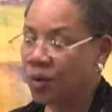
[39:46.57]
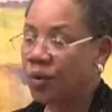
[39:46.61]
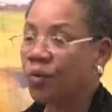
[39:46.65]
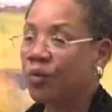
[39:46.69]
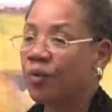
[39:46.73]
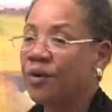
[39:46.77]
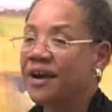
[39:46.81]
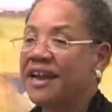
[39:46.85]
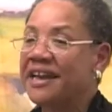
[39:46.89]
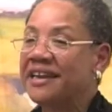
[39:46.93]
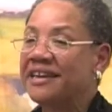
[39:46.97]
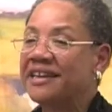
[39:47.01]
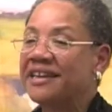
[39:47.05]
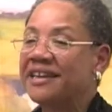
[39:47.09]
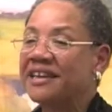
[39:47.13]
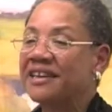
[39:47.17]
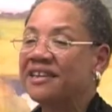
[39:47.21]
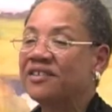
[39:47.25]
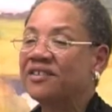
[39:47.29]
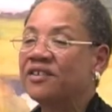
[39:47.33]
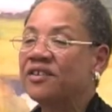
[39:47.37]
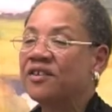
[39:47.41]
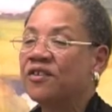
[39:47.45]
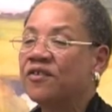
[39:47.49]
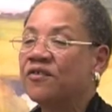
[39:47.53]

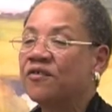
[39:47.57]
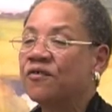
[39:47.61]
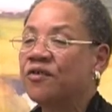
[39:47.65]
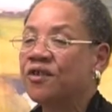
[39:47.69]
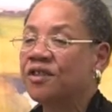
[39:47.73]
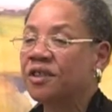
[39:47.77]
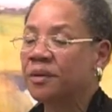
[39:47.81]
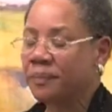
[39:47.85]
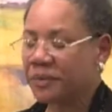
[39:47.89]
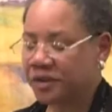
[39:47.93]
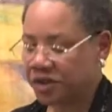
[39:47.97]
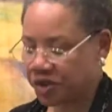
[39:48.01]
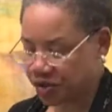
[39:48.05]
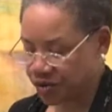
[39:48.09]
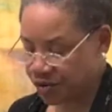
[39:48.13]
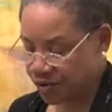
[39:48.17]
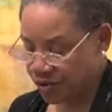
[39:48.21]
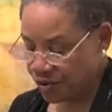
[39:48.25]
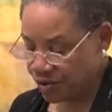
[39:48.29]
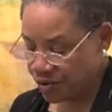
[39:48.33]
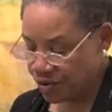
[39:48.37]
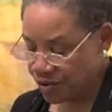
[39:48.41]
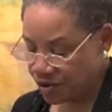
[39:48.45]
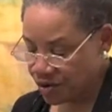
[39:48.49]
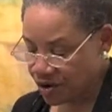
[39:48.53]
waiting for the
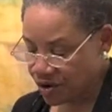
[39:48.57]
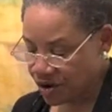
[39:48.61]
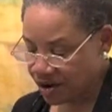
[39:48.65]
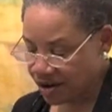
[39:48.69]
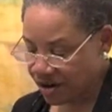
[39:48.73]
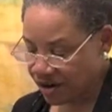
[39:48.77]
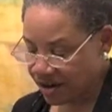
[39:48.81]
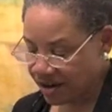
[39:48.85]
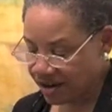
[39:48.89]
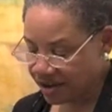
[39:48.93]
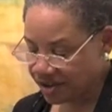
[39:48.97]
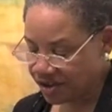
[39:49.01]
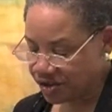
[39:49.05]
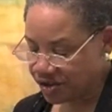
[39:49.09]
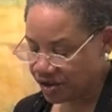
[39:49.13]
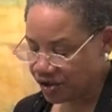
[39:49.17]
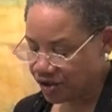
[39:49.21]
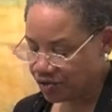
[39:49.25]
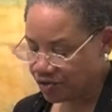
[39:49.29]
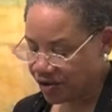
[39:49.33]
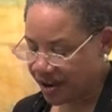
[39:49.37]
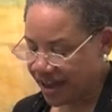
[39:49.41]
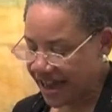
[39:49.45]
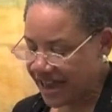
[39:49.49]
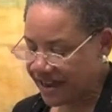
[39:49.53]
patrol car to
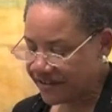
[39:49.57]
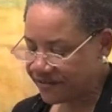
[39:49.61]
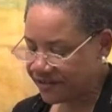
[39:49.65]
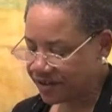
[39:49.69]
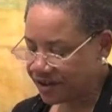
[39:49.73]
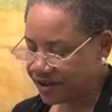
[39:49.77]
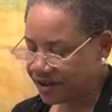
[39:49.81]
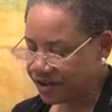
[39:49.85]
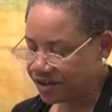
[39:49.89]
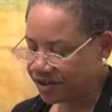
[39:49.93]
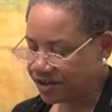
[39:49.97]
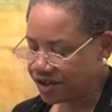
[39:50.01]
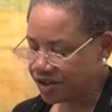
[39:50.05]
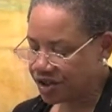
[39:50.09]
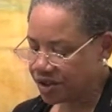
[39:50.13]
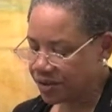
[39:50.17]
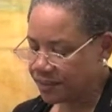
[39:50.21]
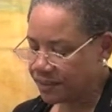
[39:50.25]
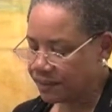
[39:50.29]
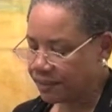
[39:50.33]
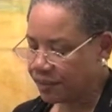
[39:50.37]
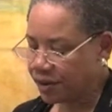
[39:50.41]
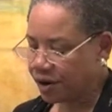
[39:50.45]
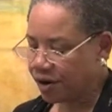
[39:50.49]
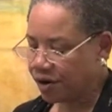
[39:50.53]
drive her to the
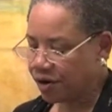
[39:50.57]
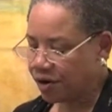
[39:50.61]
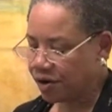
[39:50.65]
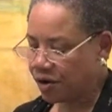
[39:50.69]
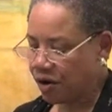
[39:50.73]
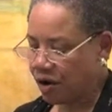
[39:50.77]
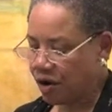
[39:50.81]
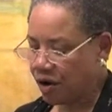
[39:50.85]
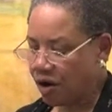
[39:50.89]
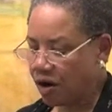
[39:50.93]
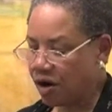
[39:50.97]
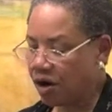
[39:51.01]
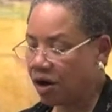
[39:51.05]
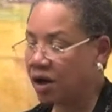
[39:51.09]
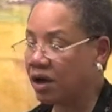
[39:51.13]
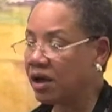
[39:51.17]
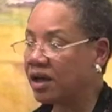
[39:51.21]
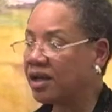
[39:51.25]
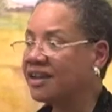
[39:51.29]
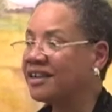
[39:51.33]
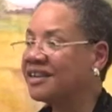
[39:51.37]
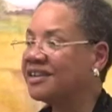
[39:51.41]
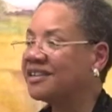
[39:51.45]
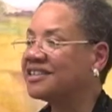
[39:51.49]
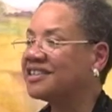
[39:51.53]
borough hall